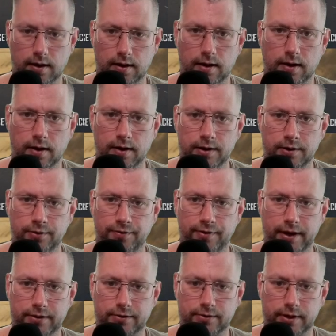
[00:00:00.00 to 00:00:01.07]
A new
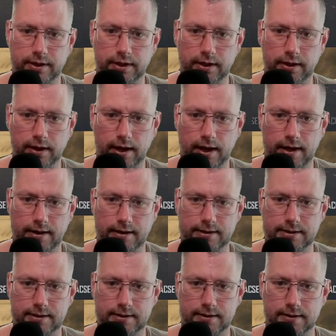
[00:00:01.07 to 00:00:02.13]
factory added.
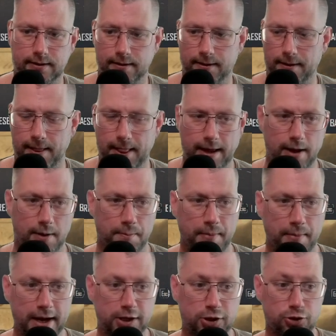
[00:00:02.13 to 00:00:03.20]

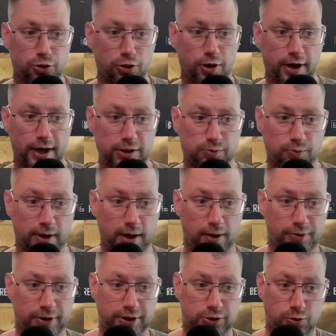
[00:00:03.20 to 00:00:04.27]
make sure as well
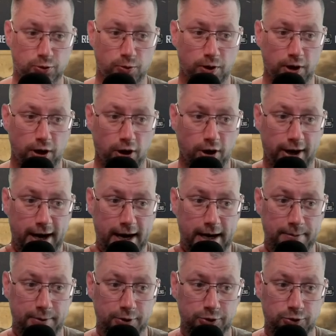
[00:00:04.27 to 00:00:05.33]
that you are
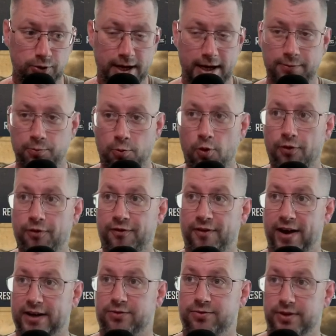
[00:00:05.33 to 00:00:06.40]
able to get more
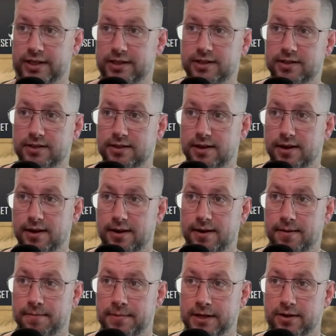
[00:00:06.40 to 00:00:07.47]
factories,
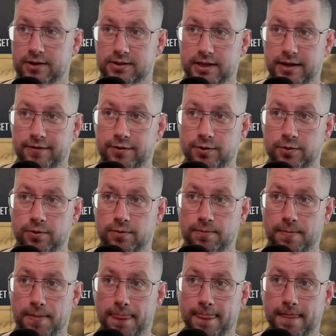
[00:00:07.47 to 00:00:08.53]
because if you
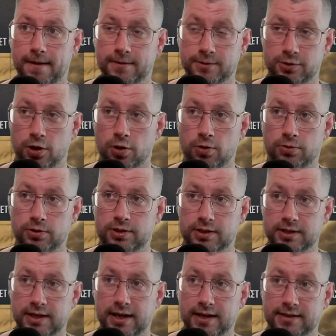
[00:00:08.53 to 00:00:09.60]
don't
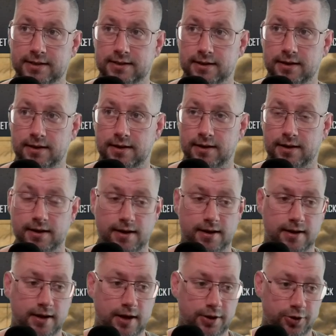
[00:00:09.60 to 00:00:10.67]
get the
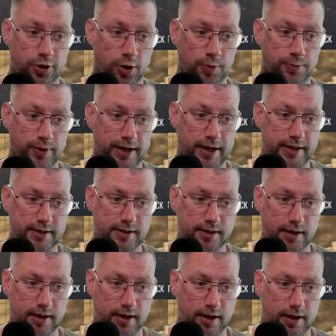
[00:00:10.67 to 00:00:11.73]
upgrade,
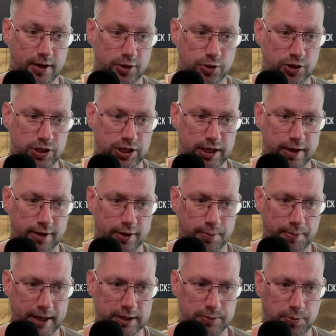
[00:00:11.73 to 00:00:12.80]
you see here your
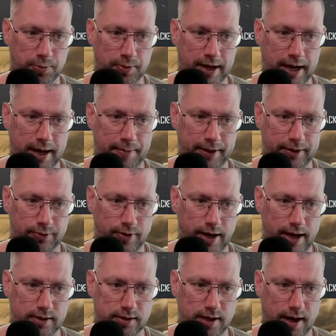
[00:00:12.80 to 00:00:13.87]
maximum cap at the right
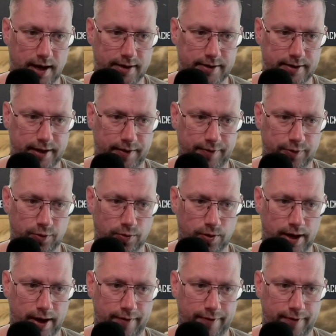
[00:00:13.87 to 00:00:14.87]
side. If you have